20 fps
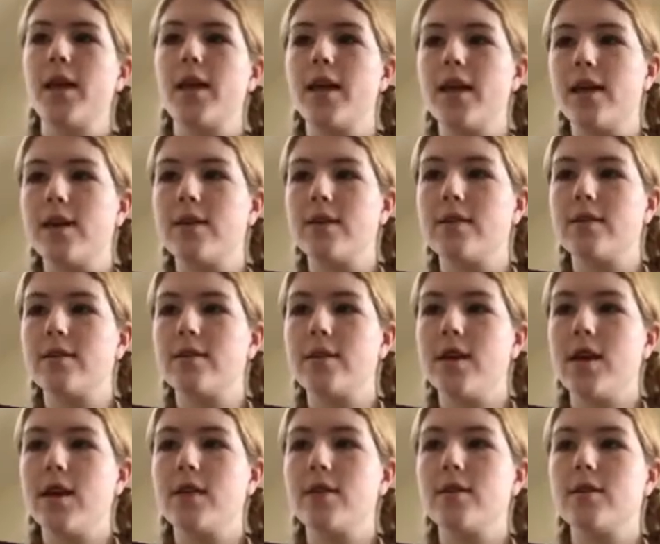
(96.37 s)
is
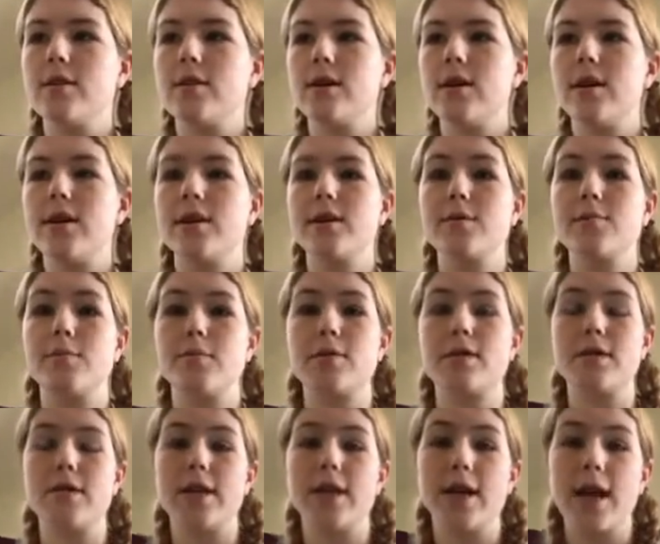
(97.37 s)
this dog is supposed
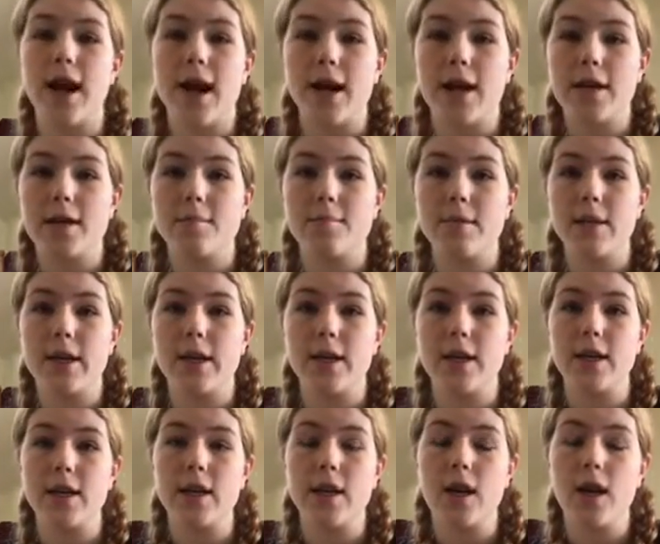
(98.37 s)
to guide
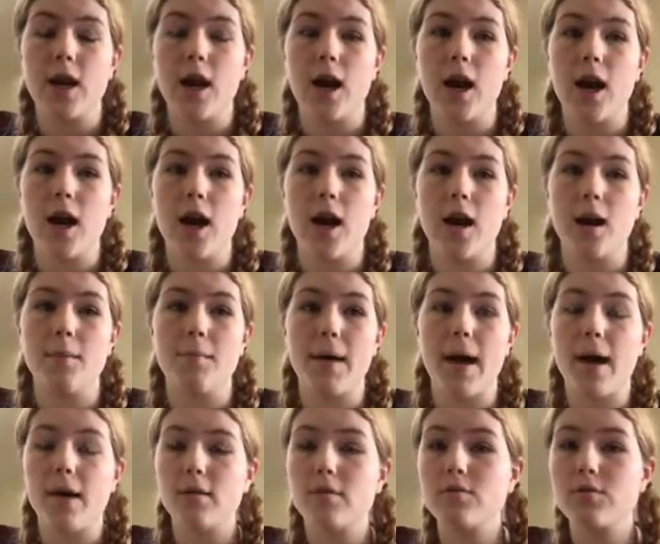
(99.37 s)
me
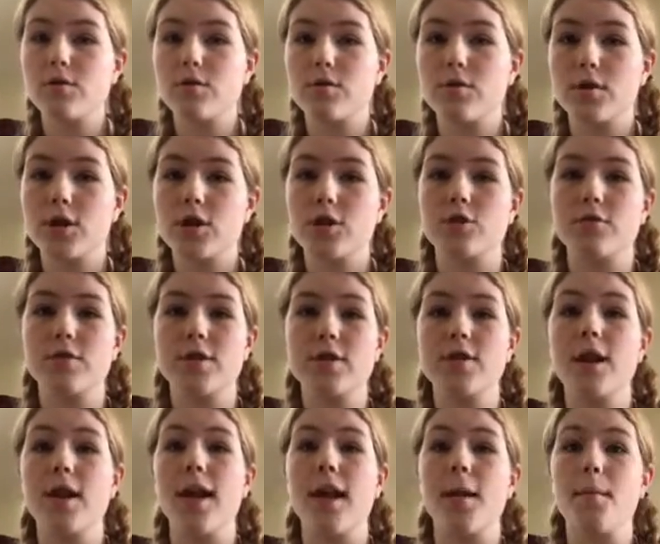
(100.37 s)
out of store, so it's
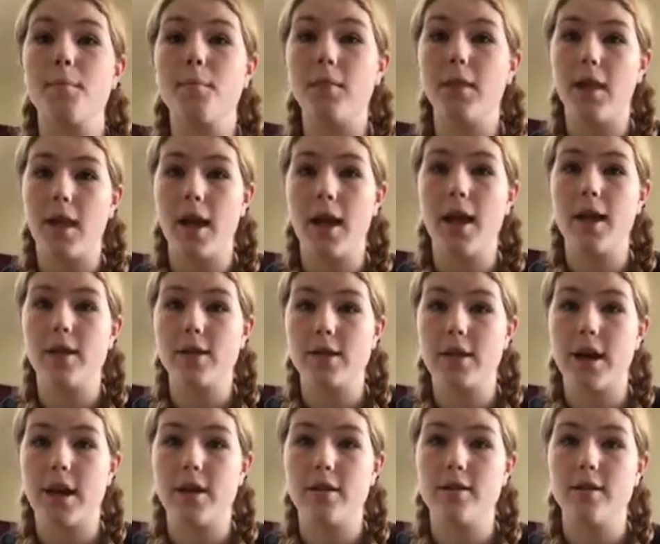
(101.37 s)
not a blind
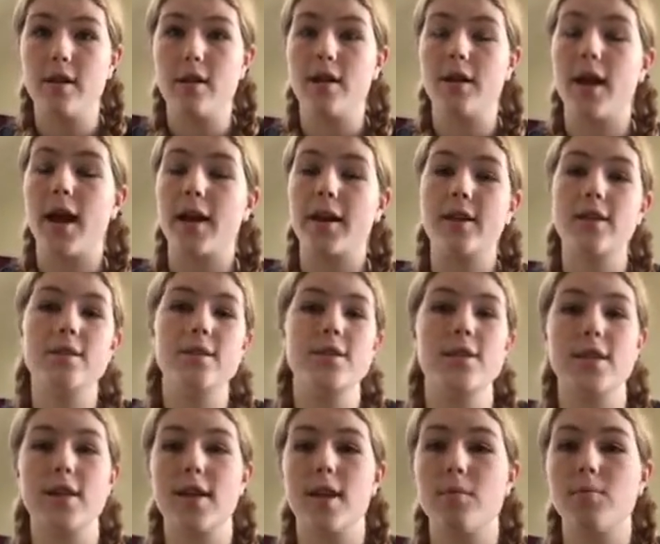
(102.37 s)
guide dog. I can
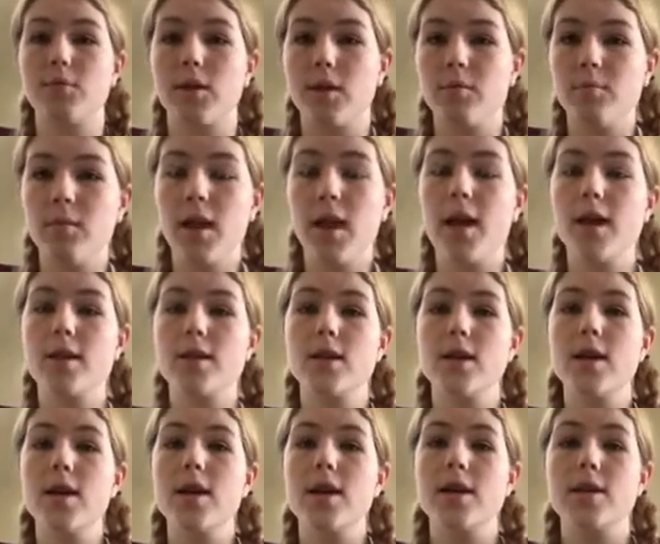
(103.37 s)
see, I'm not blind.
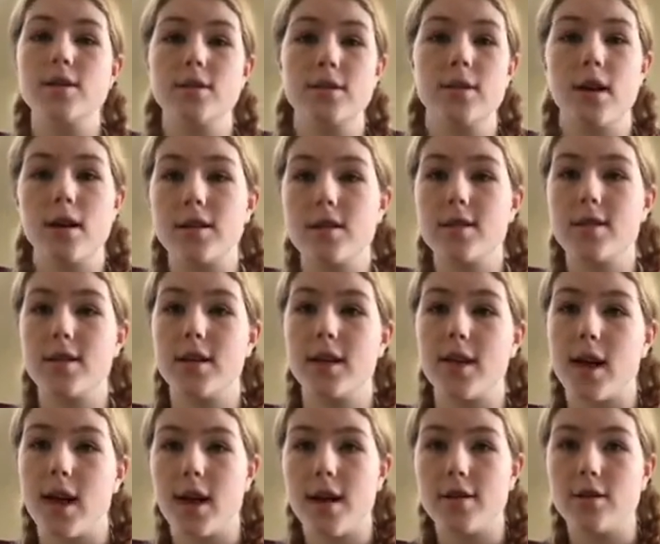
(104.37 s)
It's not a
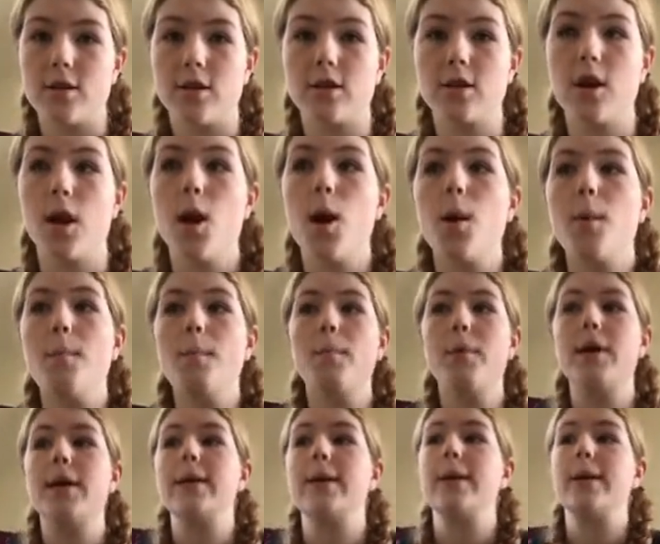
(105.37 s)
seeing eye dog,
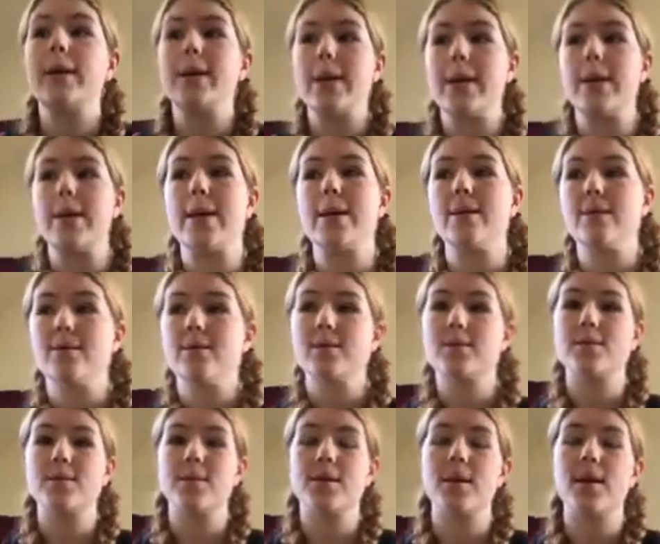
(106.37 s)
but it
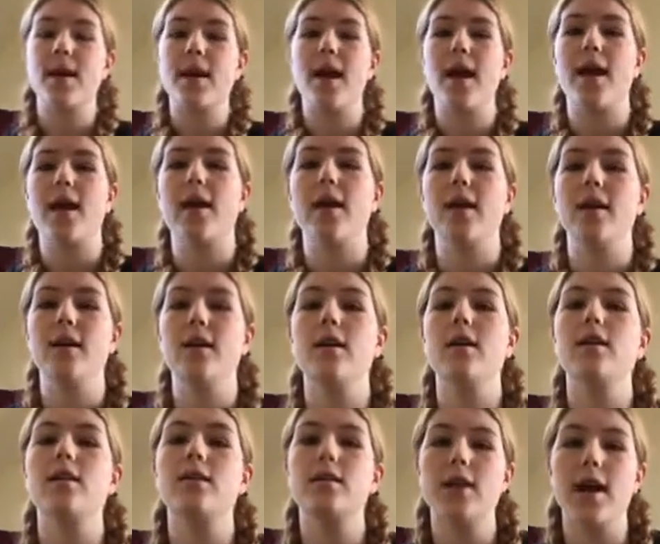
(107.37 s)
is
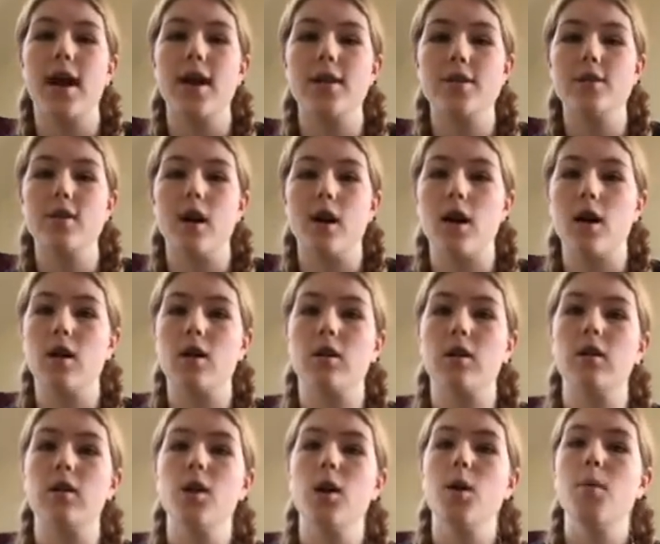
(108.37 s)
a guide
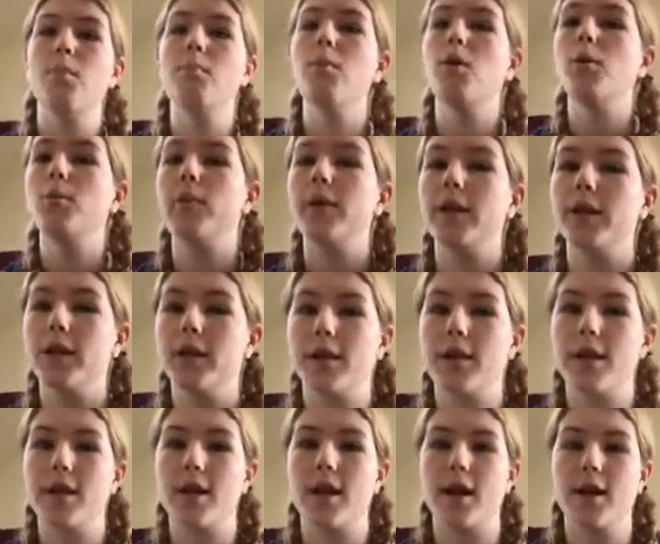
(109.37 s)
dog
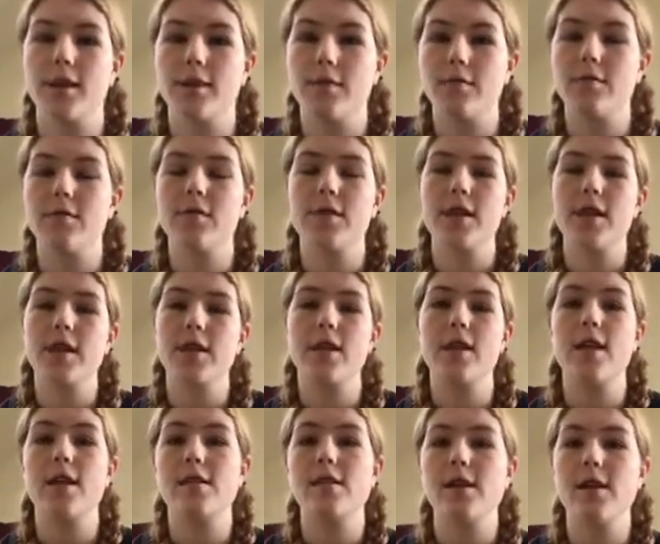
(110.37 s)
mobility kind of thing,
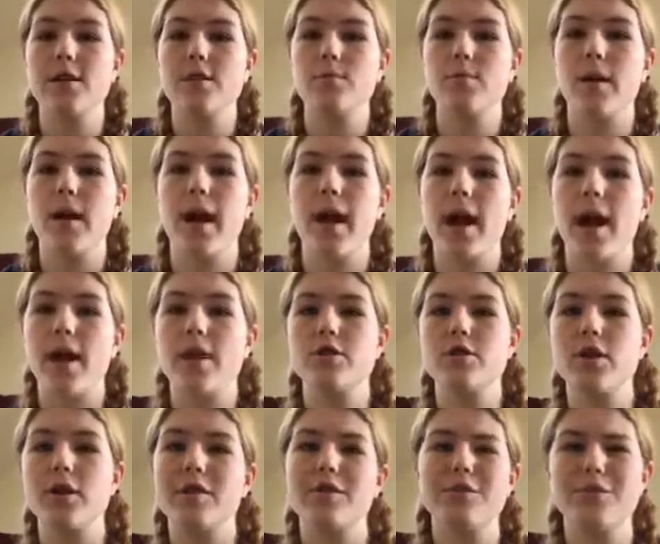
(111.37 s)
and that's why I
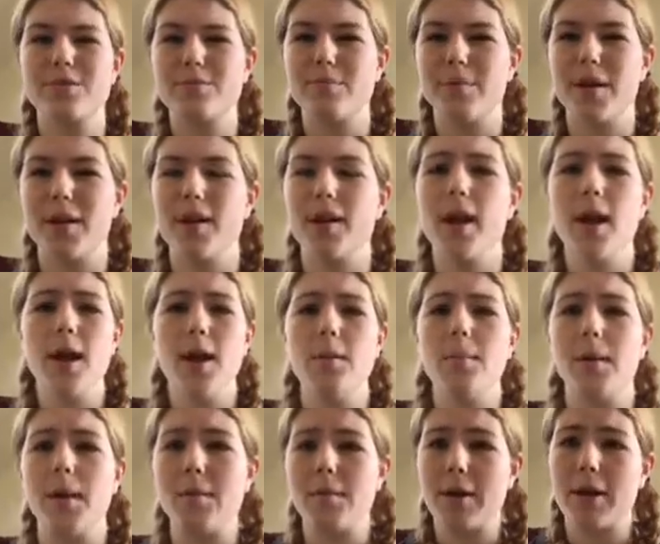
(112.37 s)
try to explain
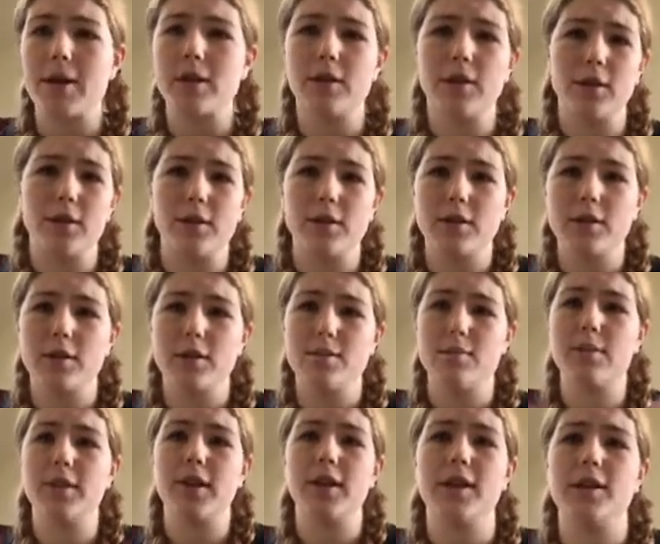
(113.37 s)
my medical alert
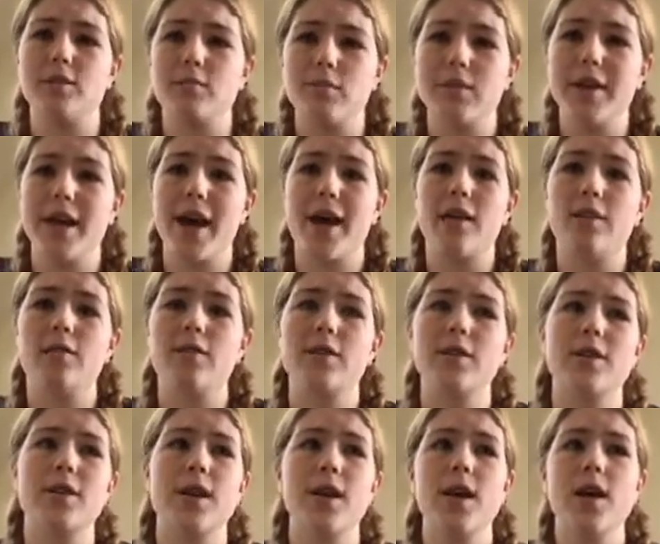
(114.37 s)
disabilities without